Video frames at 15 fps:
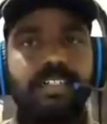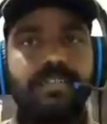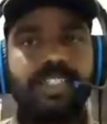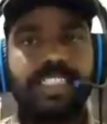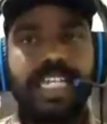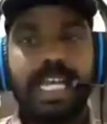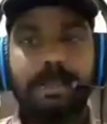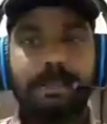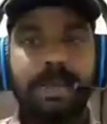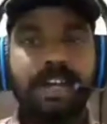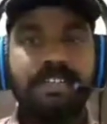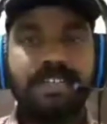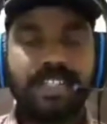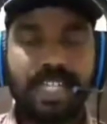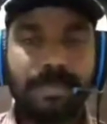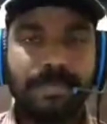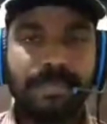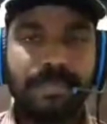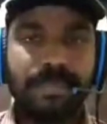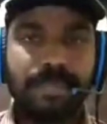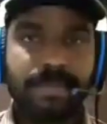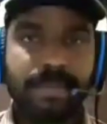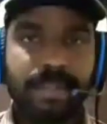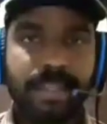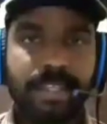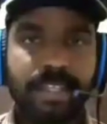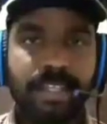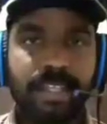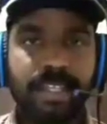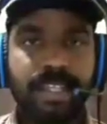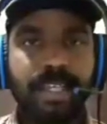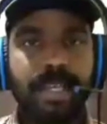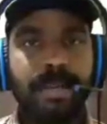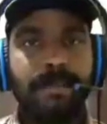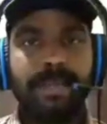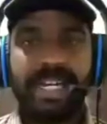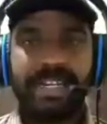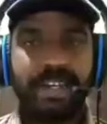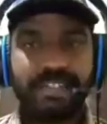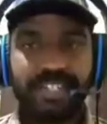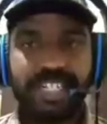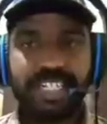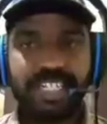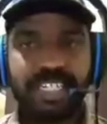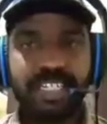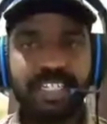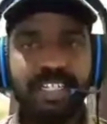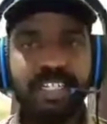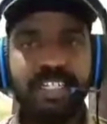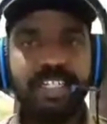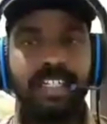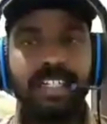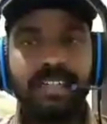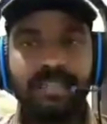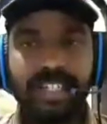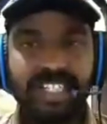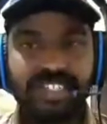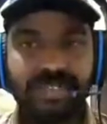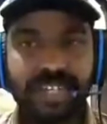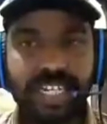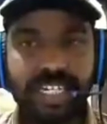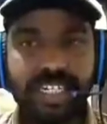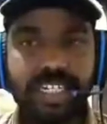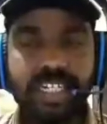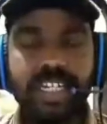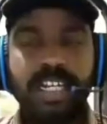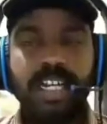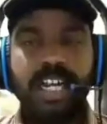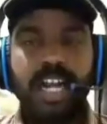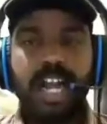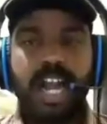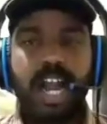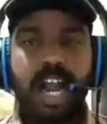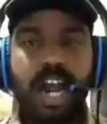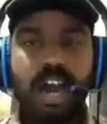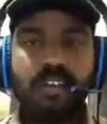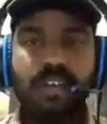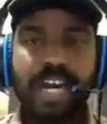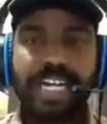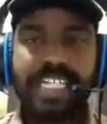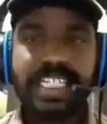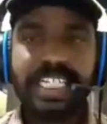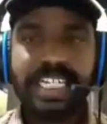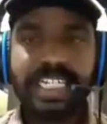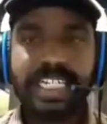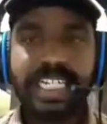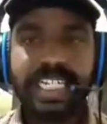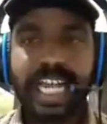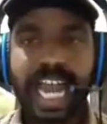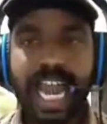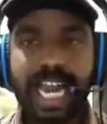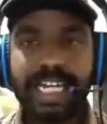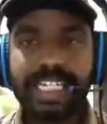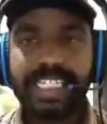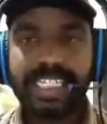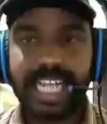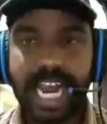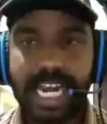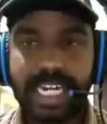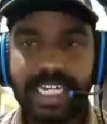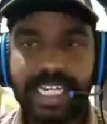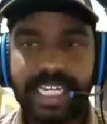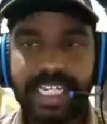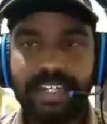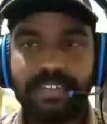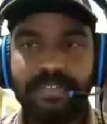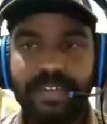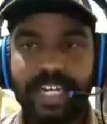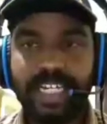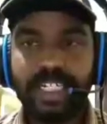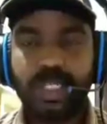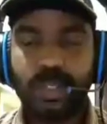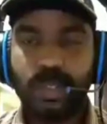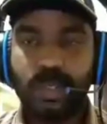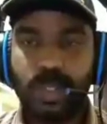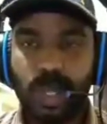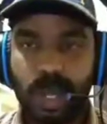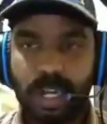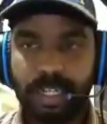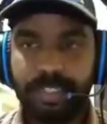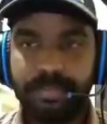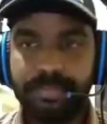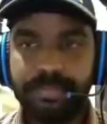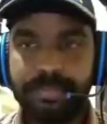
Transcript: with the help of some precautions. First one, avoid sitting and standing for too long.